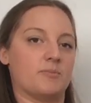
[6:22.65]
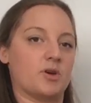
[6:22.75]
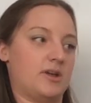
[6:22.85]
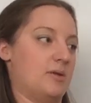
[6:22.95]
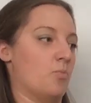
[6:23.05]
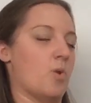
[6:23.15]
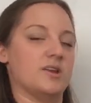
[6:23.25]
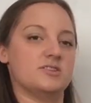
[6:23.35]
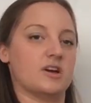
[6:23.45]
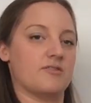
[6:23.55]
I'm going in
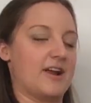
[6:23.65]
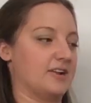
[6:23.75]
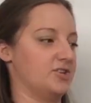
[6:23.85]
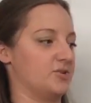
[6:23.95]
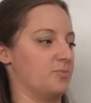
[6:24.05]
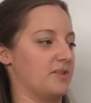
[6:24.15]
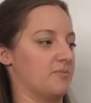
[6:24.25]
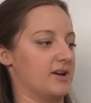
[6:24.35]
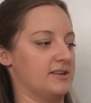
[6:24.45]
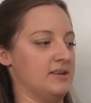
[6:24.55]
one direction
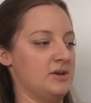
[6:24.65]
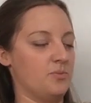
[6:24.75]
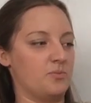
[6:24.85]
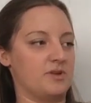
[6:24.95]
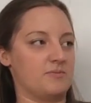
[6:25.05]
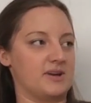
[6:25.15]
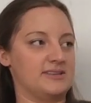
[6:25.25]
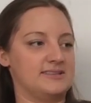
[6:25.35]
with my